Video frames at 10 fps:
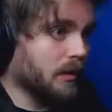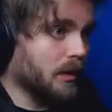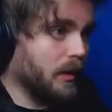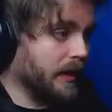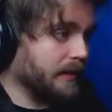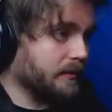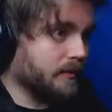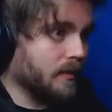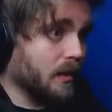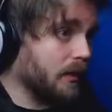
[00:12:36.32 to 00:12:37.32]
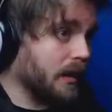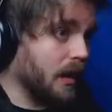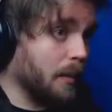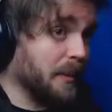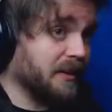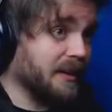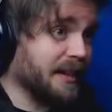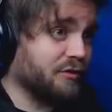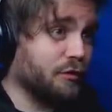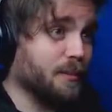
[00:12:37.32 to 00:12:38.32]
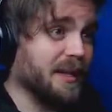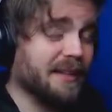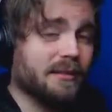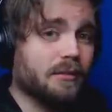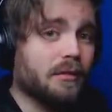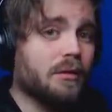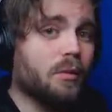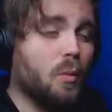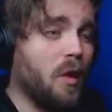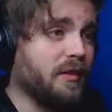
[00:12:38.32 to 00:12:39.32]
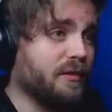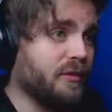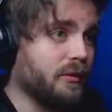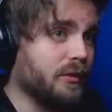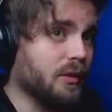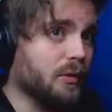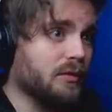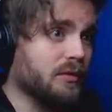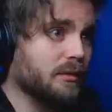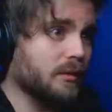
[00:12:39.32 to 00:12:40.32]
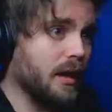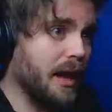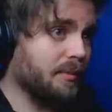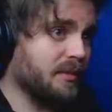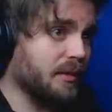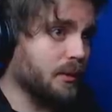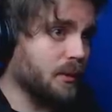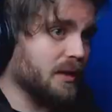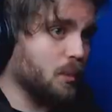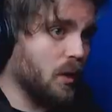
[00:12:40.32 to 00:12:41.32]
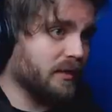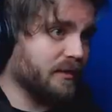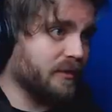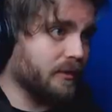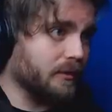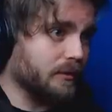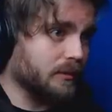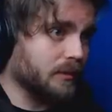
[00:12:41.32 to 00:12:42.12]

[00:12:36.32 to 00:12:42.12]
Alright. Okay, I'm in the next room then. Wonderful news. Absolutely wonderful.